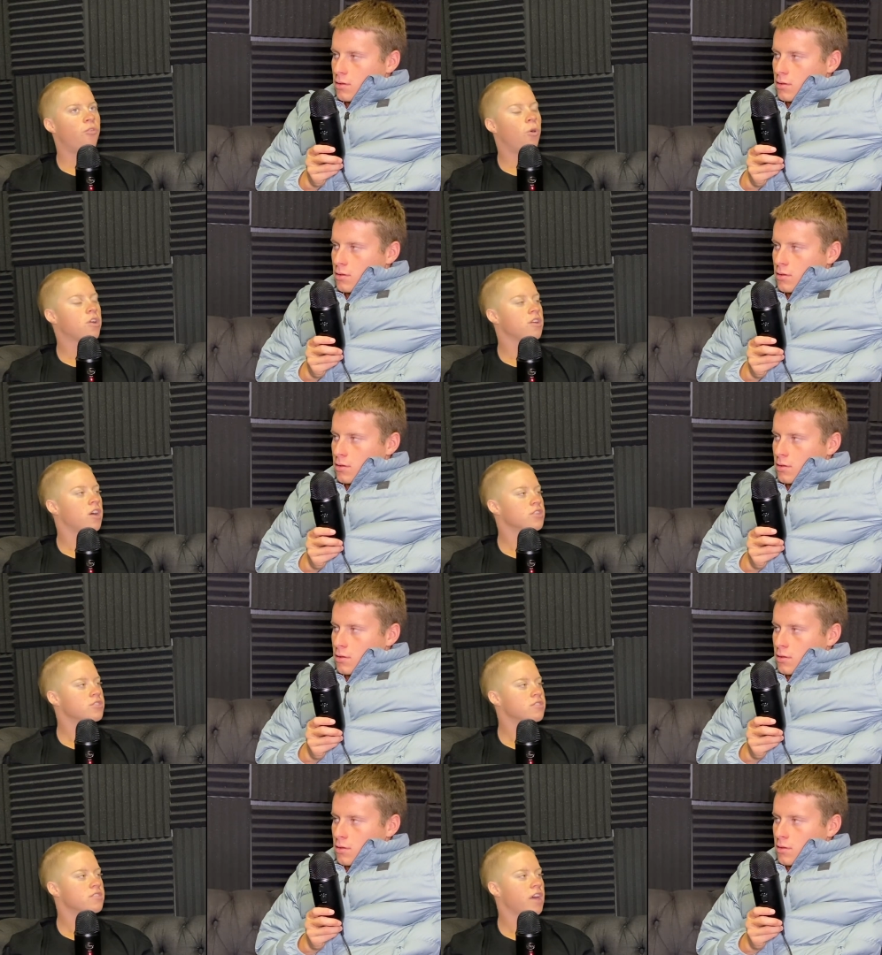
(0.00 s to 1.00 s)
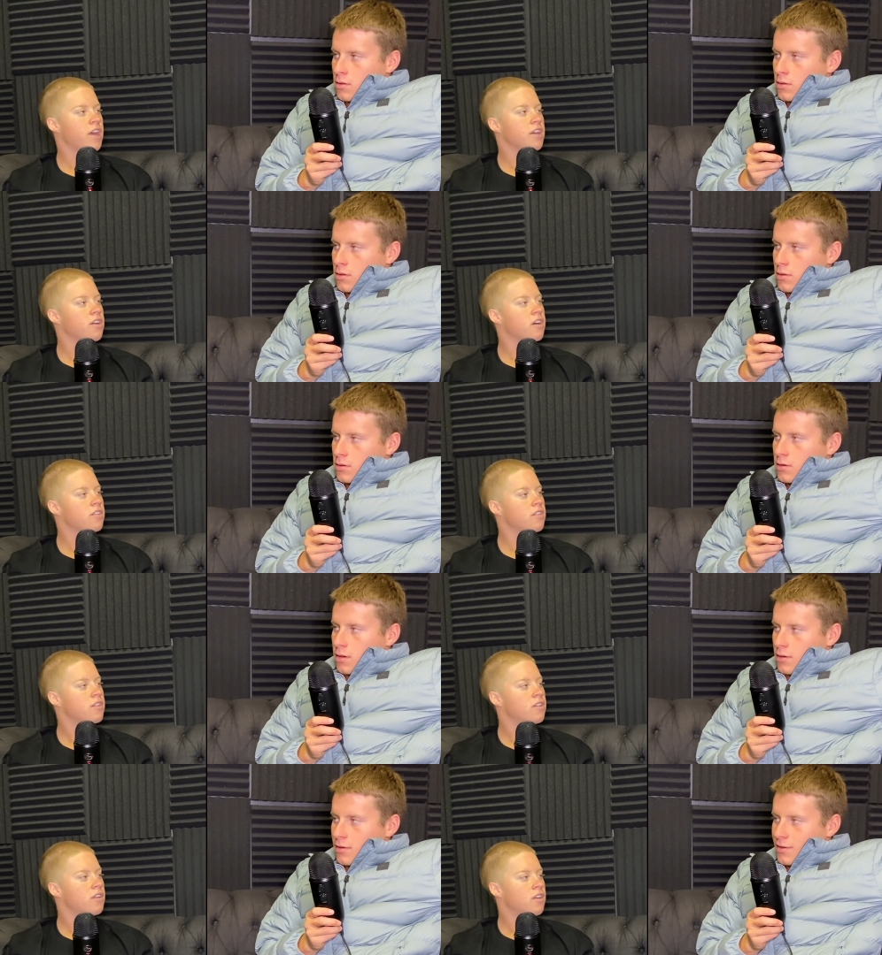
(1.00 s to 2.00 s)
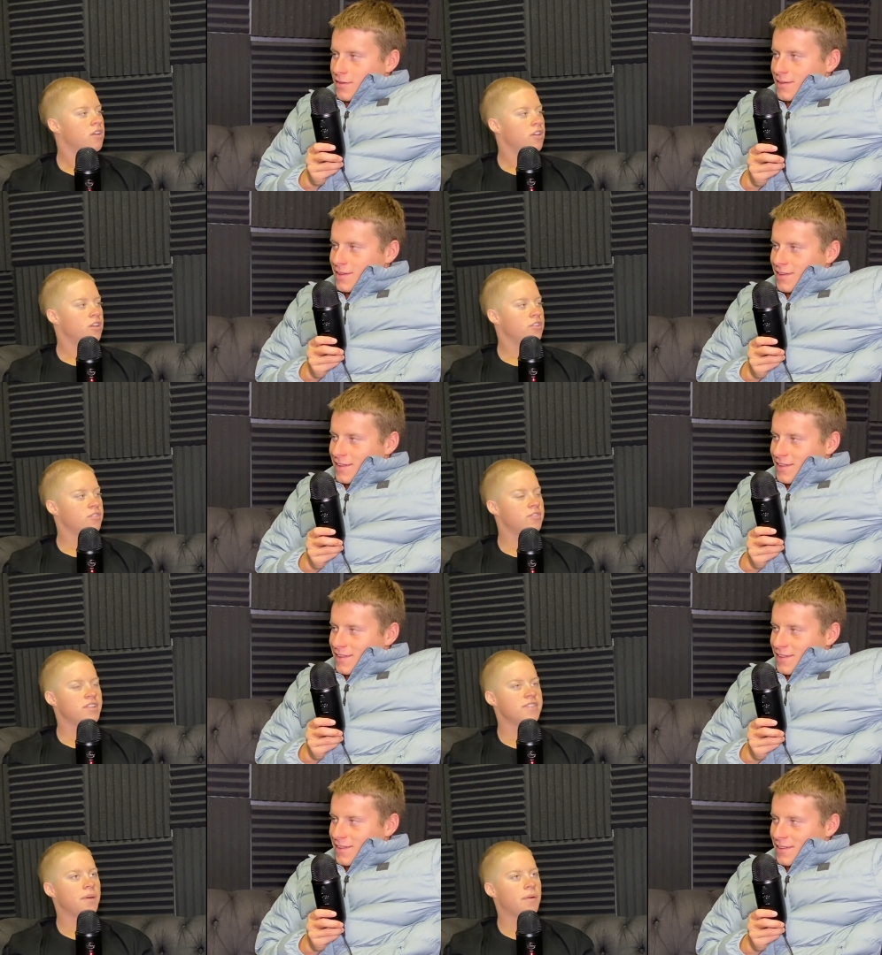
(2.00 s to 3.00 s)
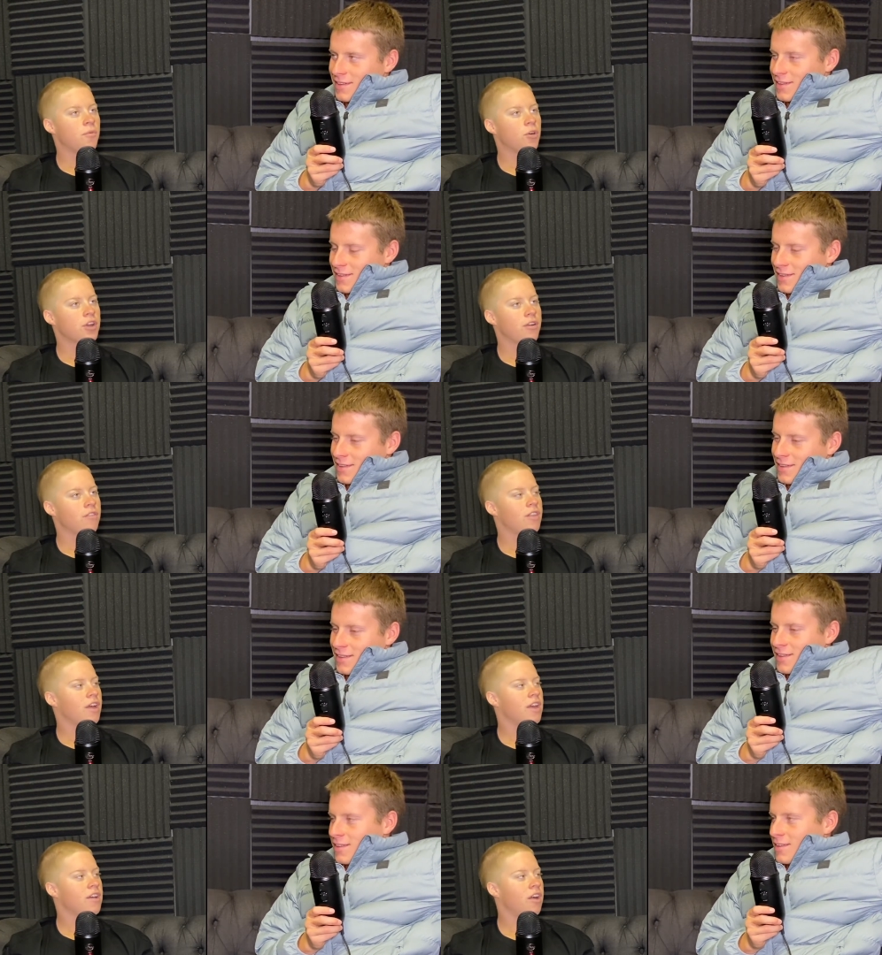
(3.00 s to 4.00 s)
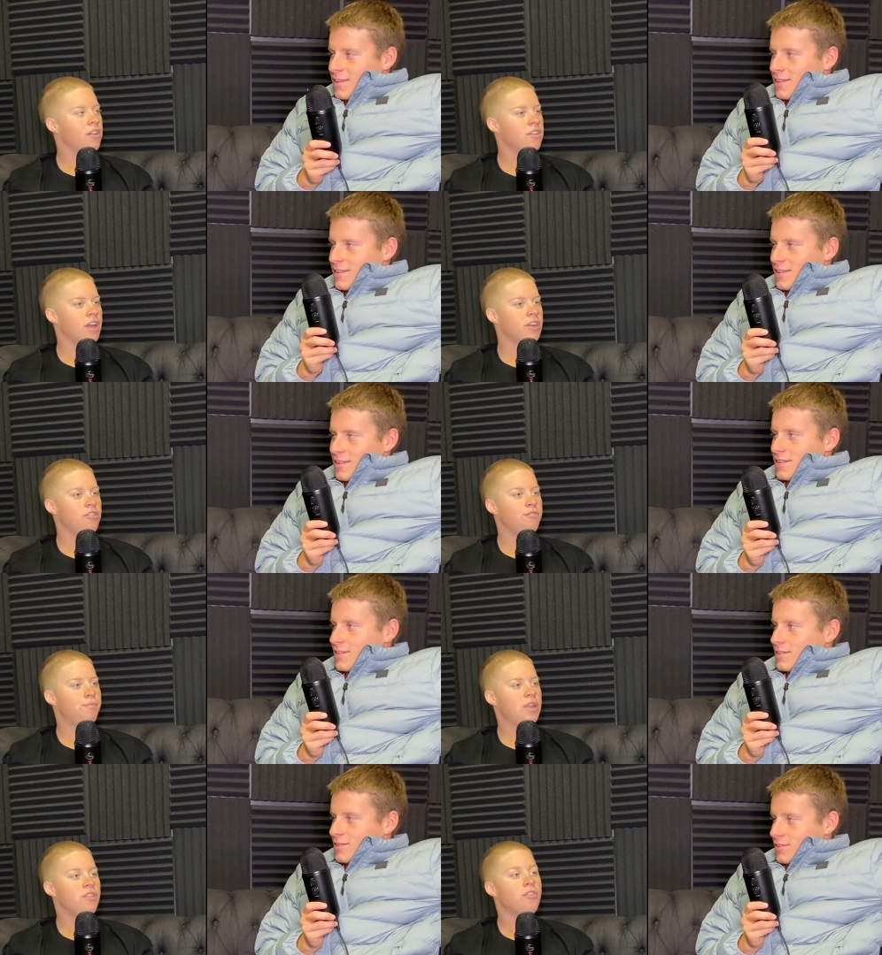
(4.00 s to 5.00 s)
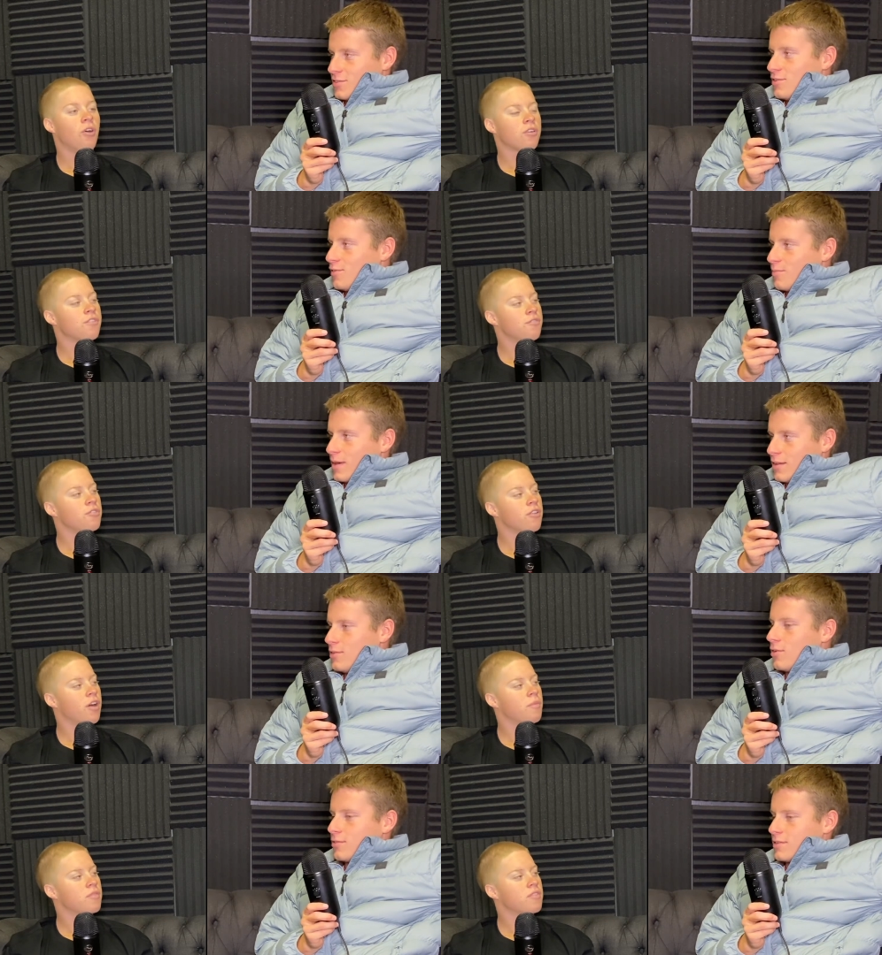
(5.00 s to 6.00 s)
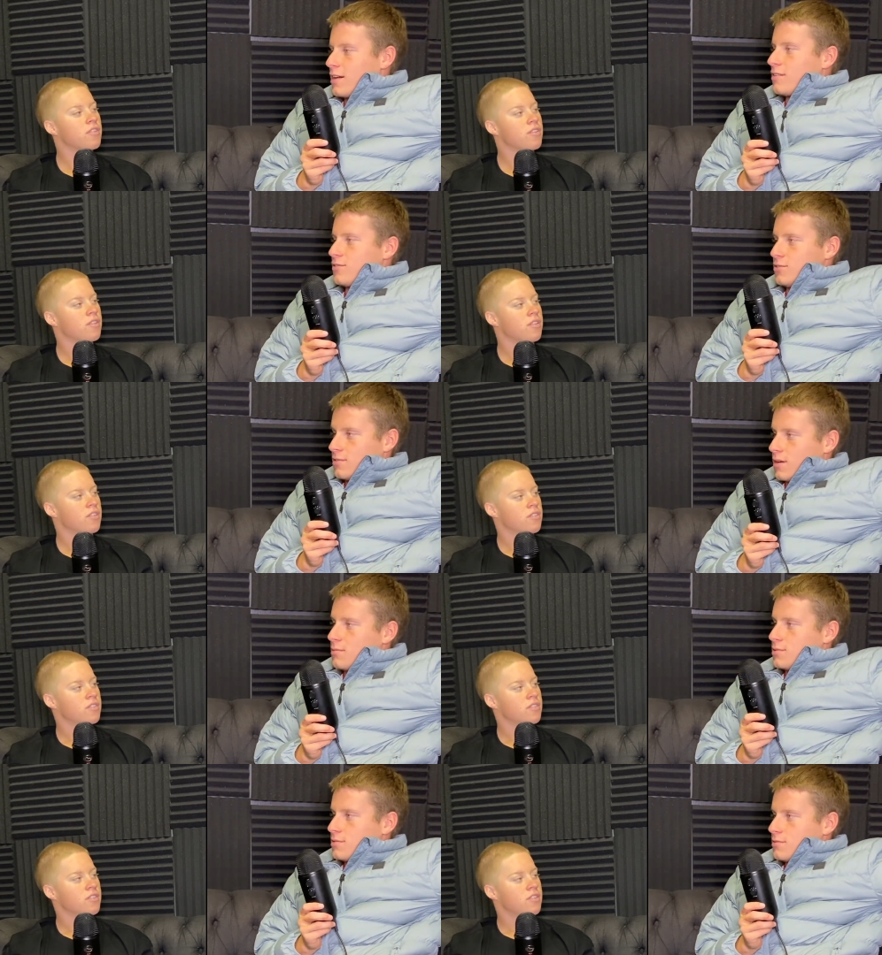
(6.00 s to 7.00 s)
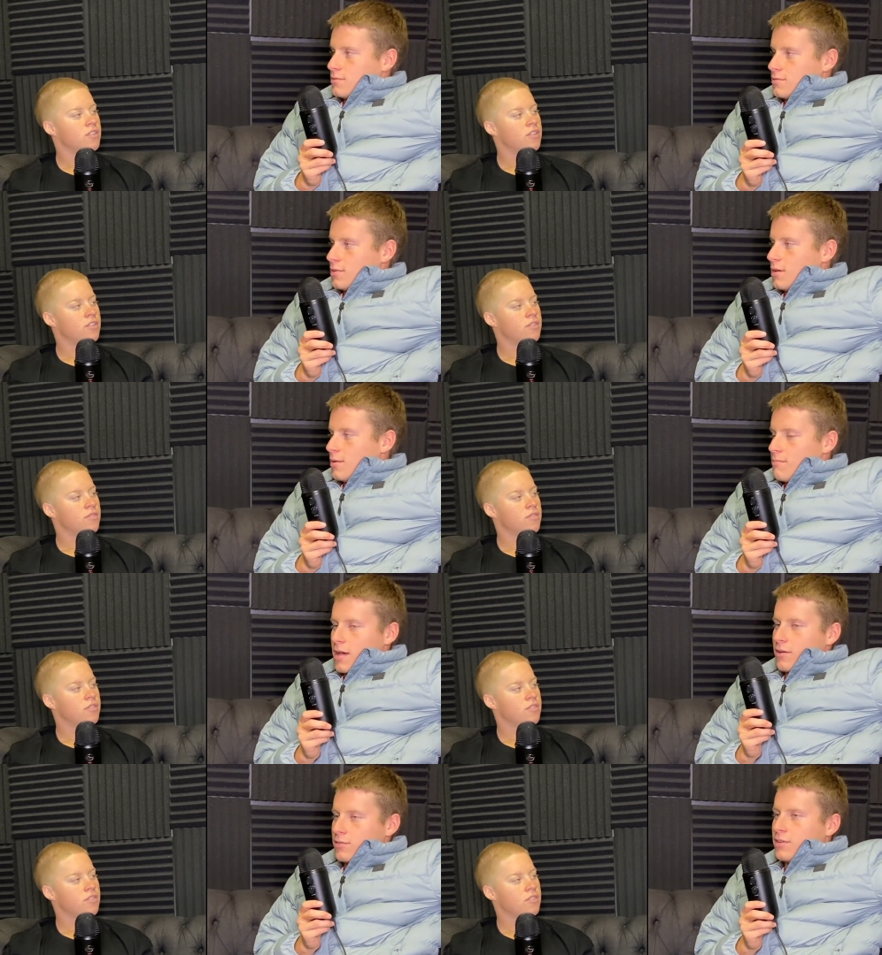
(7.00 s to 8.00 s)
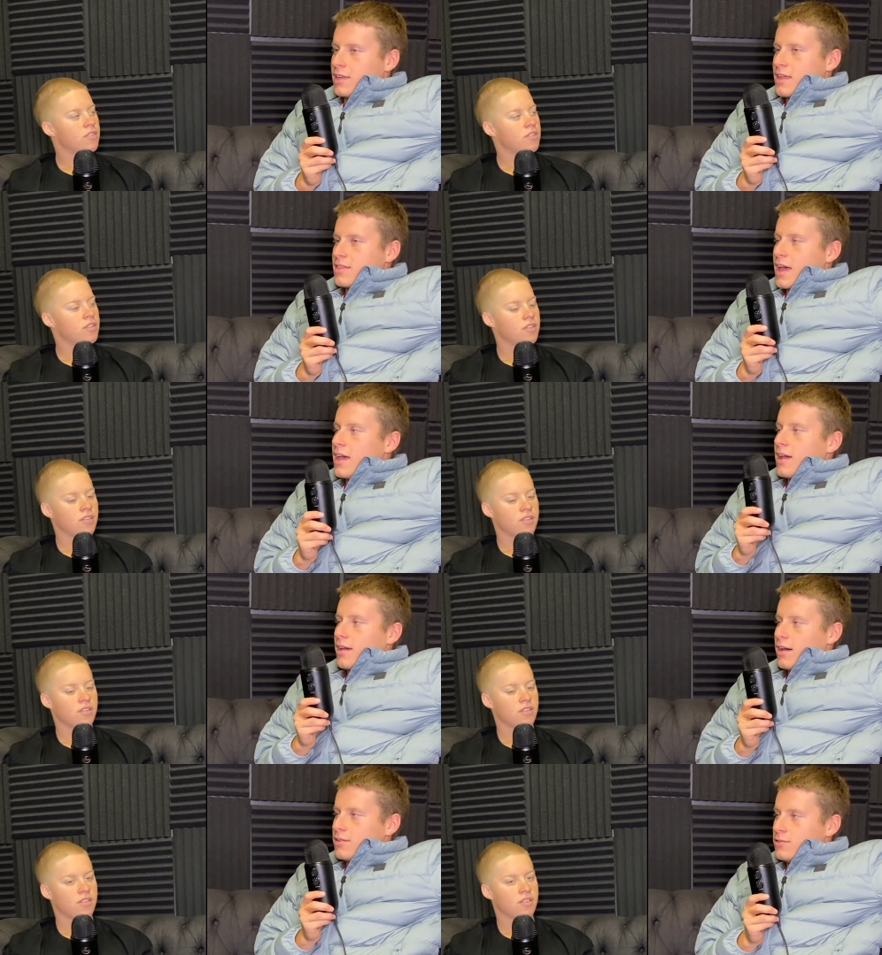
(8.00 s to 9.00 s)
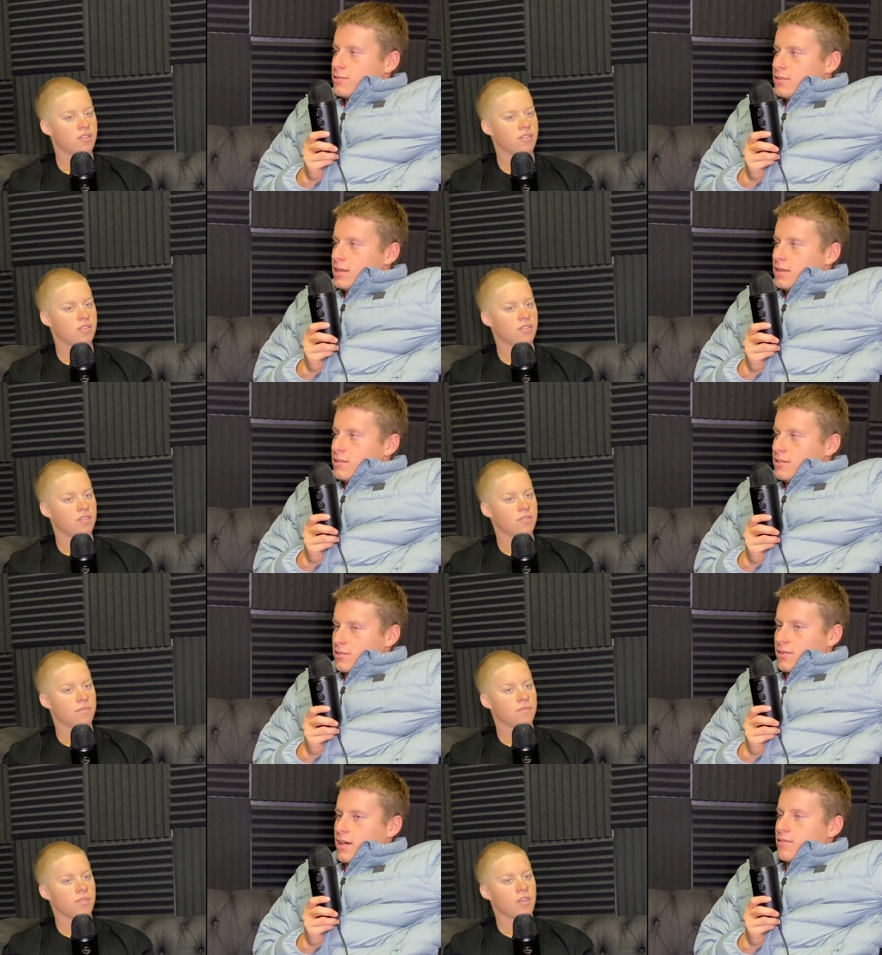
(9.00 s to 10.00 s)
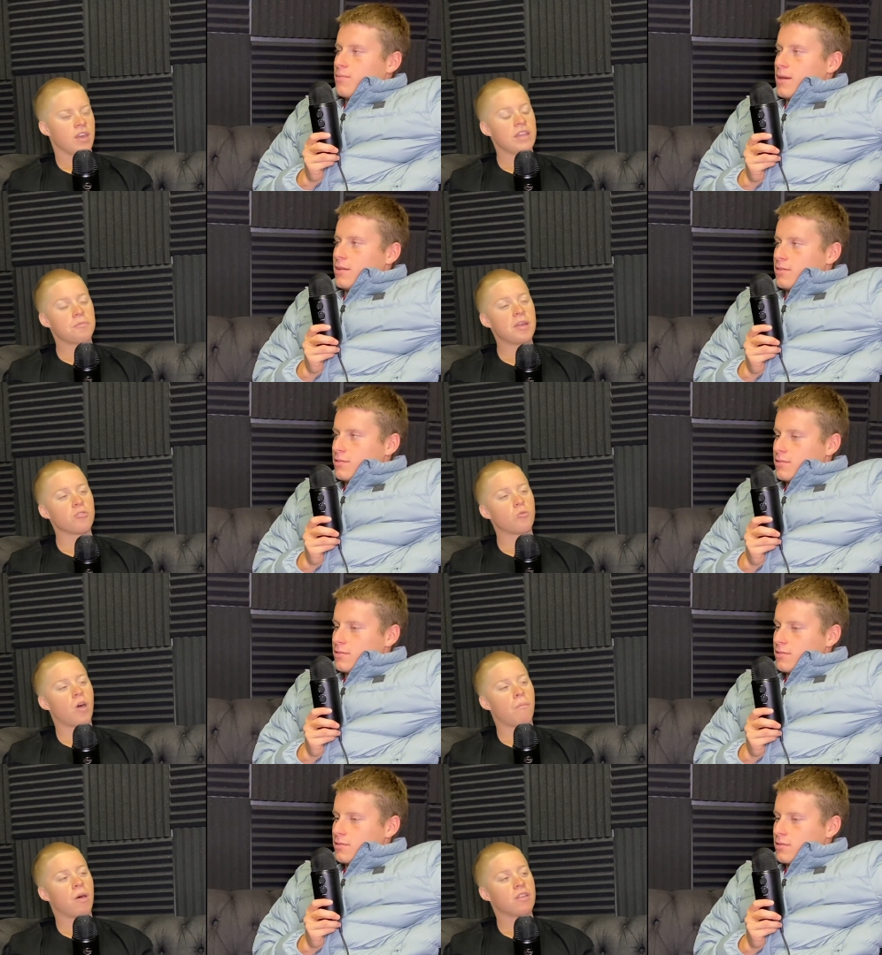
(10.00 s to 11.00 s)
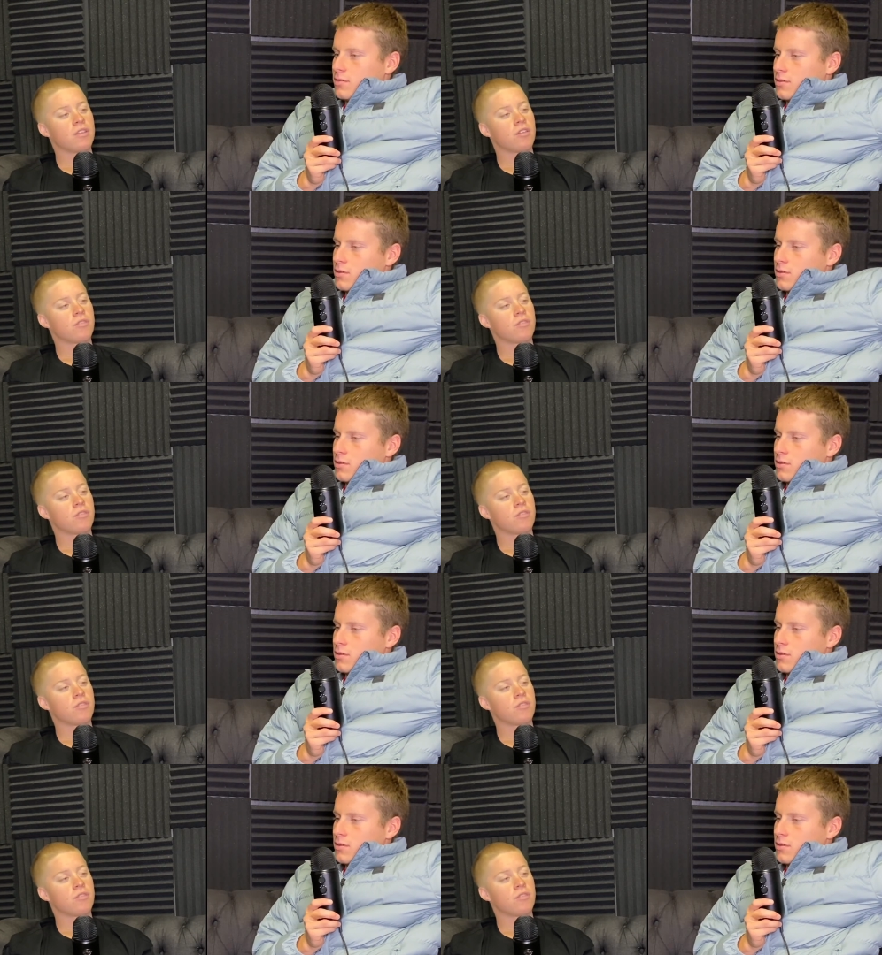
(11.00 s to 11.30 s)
Speaker 1: four concussions that haircut. Yeah you see someone walking around with that haircut, and you're like, you've been knocked you've
Speaker 2: been knocked out a few times. Uh, to get that haircut, you'd need to have It been
Speaker 1: depends what mullet